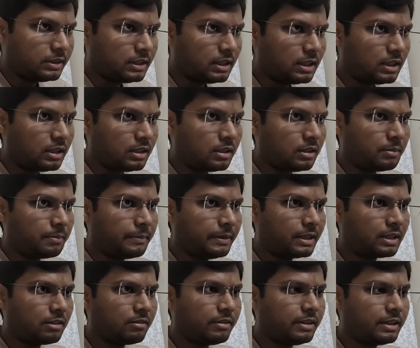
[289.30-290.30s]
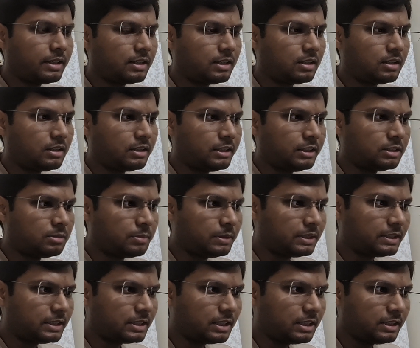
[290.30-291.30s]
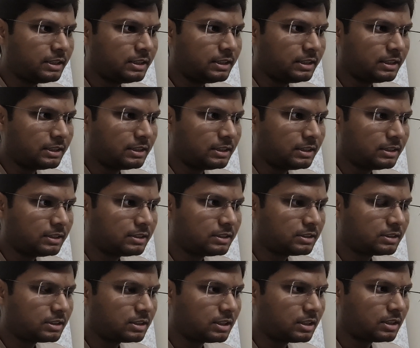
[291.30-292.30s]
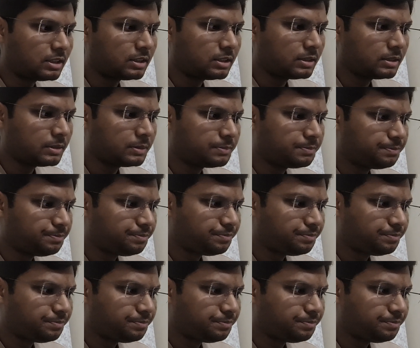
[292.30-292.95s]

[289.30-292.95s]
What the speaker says: yeah, middleware is the